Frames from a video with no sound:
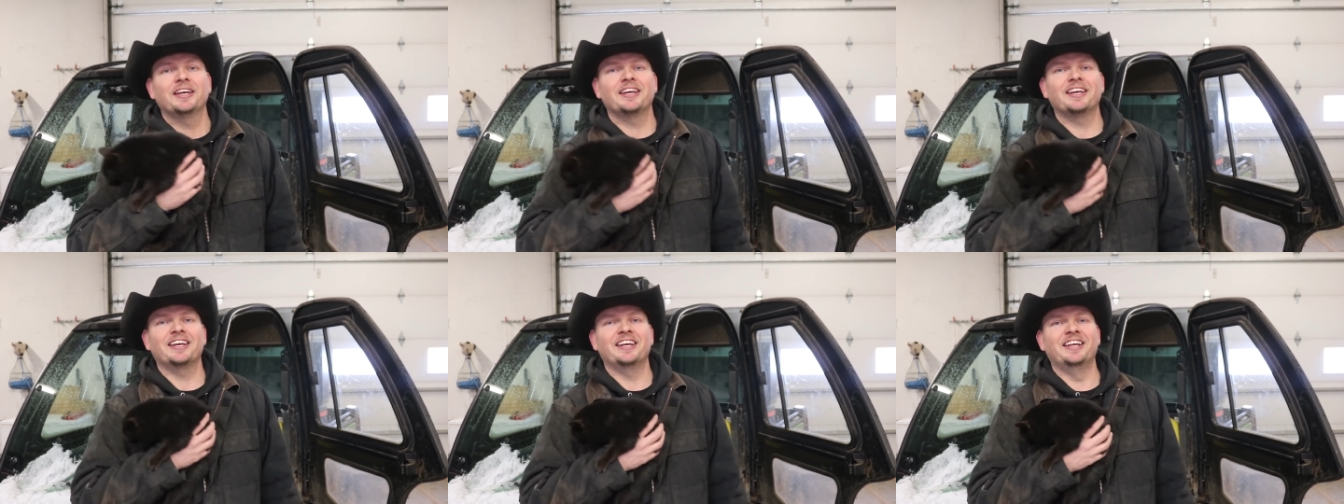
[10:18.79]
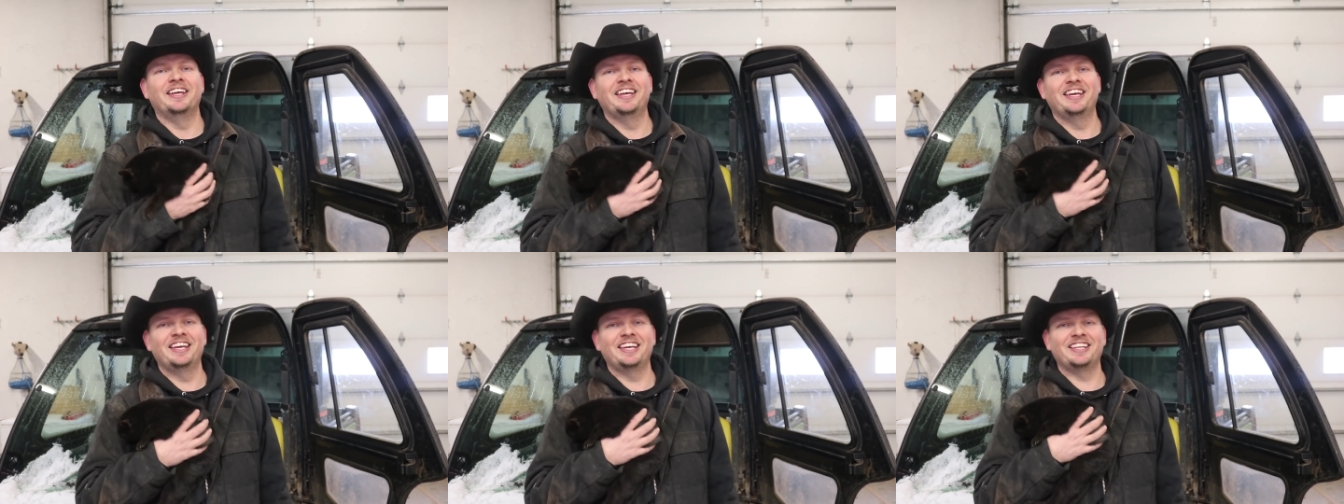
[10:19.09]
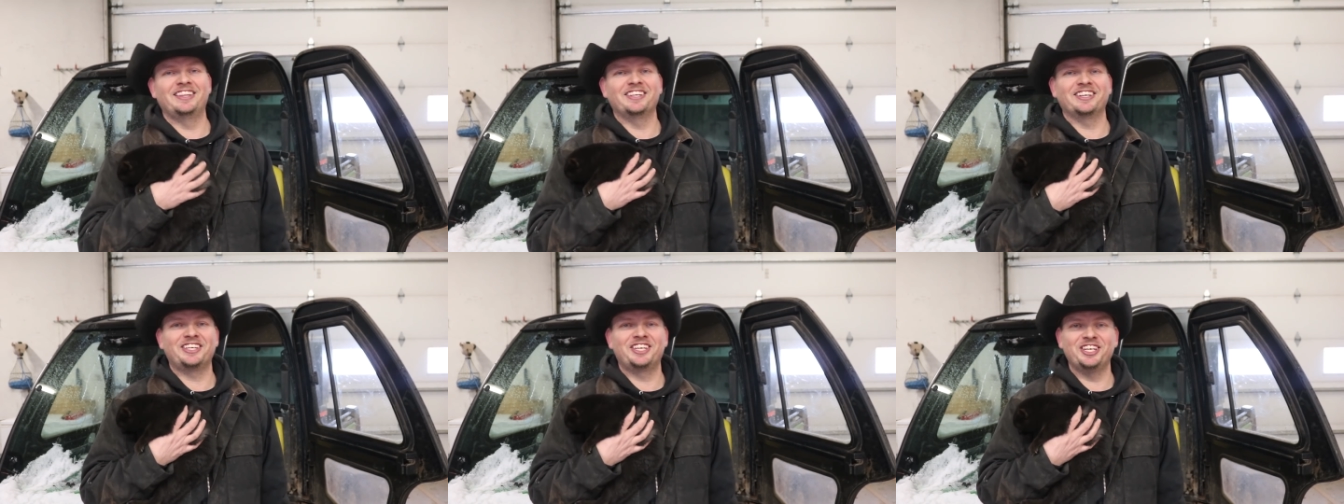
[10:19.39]

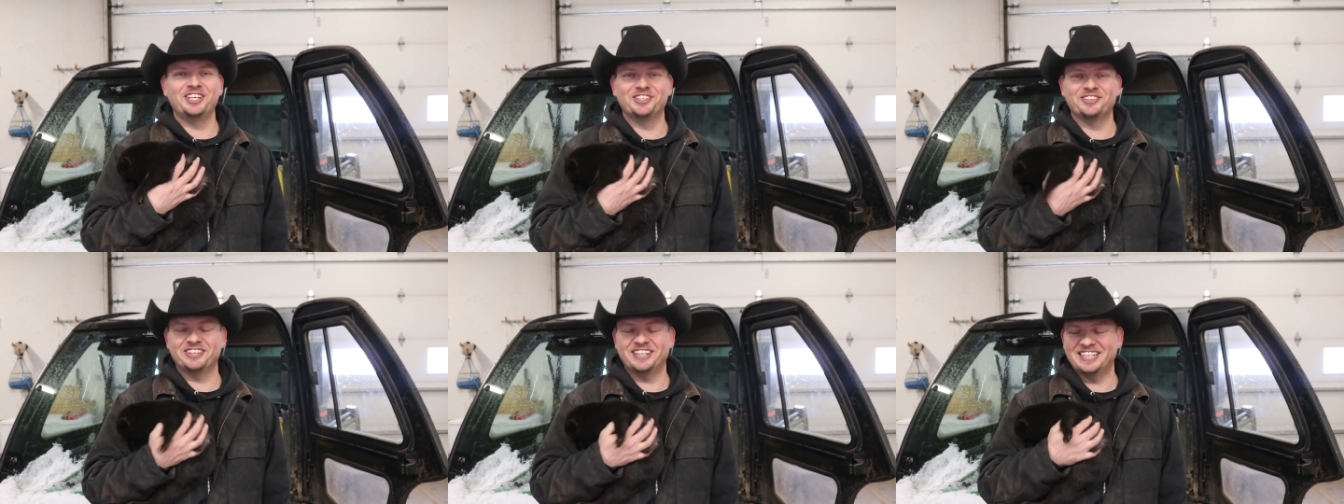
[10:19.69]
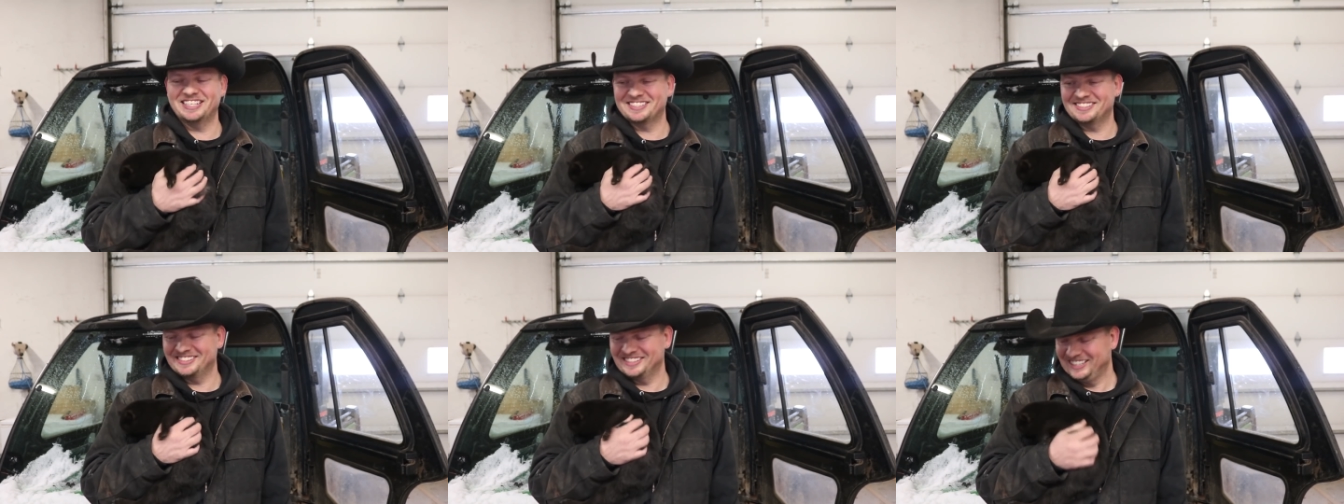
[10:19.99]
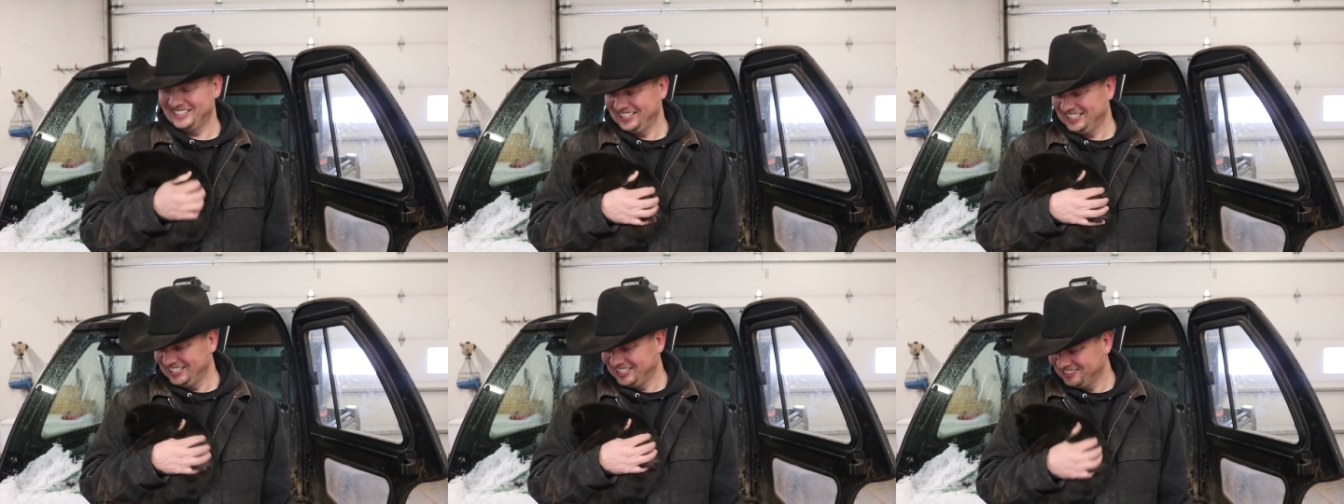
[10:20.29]
In the
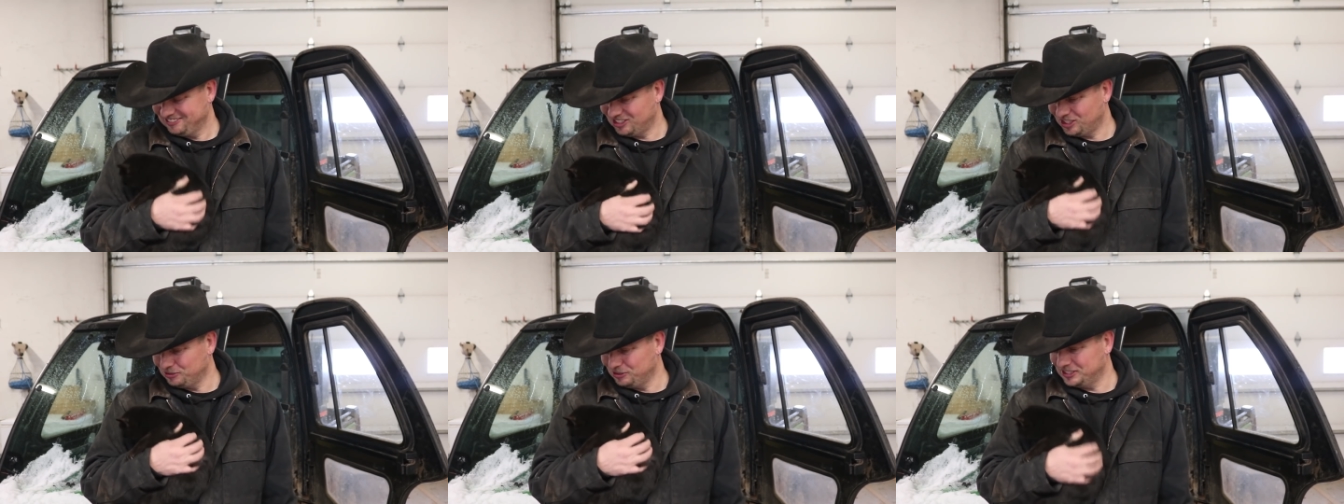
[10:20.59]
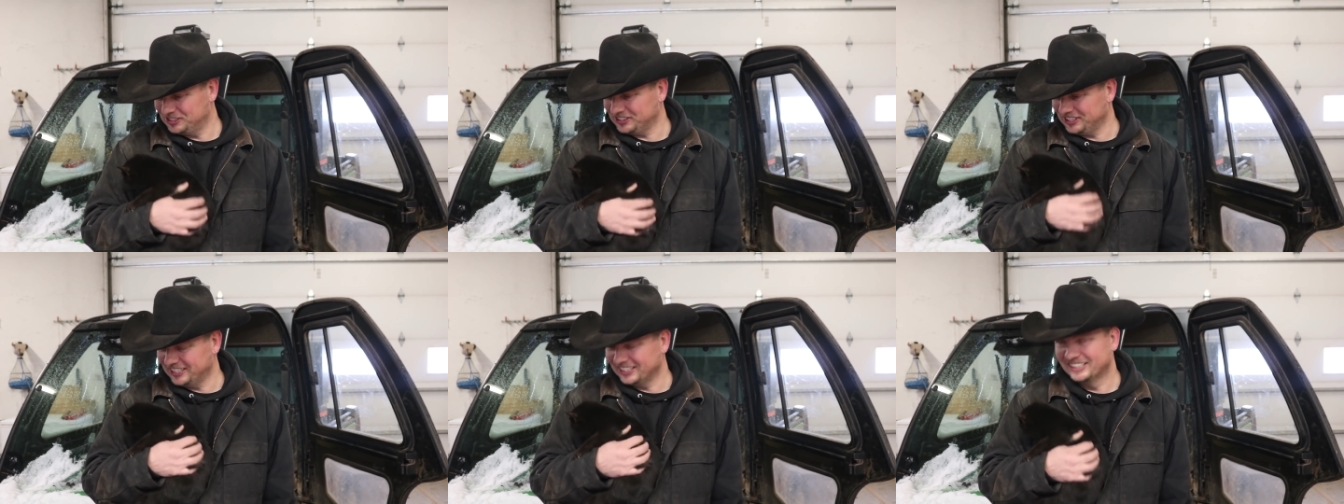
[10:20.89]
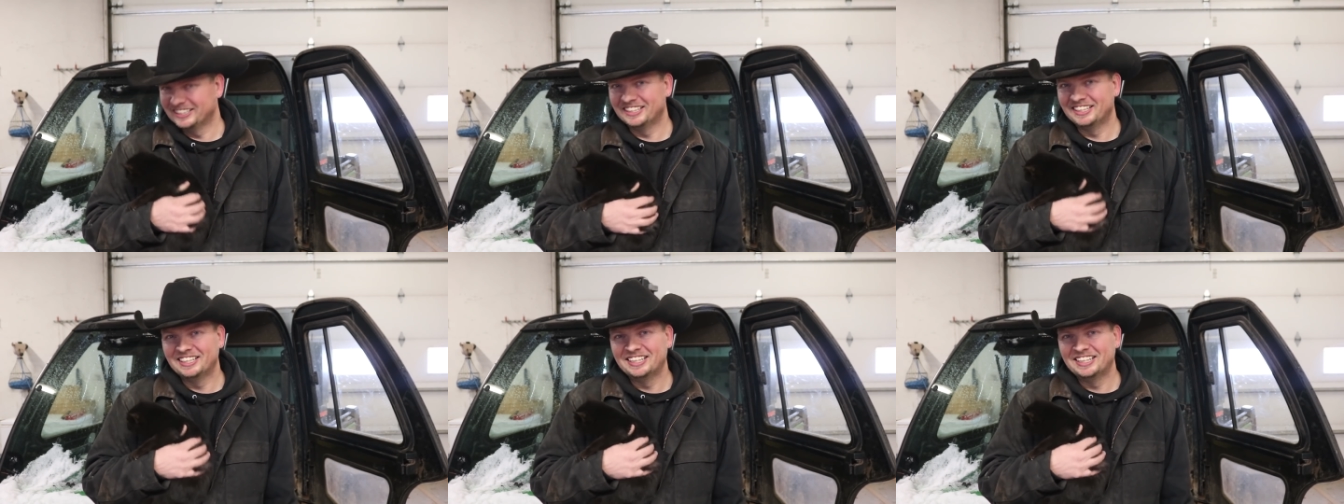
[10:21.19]
U.S., where was I?